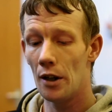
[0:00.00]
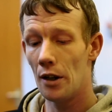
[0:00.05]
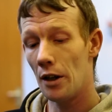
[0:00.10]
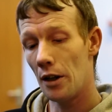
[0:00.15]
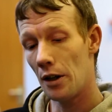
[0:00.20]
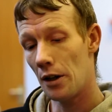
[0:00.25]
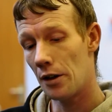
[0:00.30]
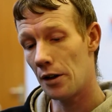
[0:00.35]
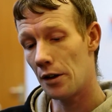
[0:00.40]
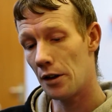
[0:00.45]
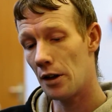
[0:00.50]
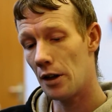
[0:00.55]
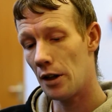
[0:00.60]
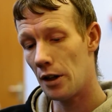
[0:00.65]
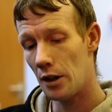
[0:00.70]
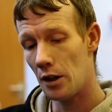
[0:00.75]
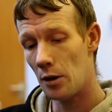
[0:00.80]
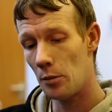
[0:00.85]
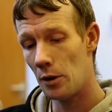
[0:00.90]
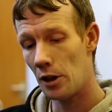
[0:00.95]
and
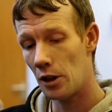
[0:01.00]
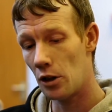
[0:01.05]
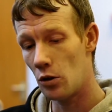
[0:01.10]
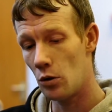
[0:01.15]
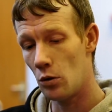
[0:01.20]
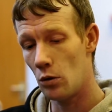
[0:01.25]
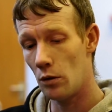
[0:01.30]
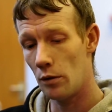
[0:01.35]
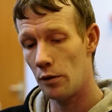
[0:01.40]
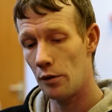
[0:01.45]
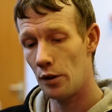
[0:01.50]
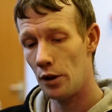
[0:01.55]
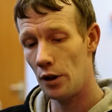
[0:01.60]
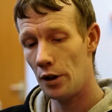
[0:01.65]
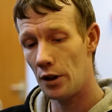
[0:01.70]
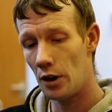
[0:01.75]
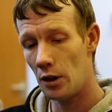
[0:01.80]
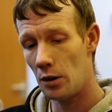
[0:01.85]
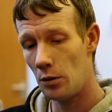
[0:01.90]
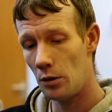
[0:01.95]
I'm in court for
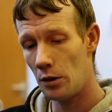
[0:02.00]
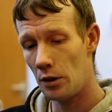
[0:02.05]
it now,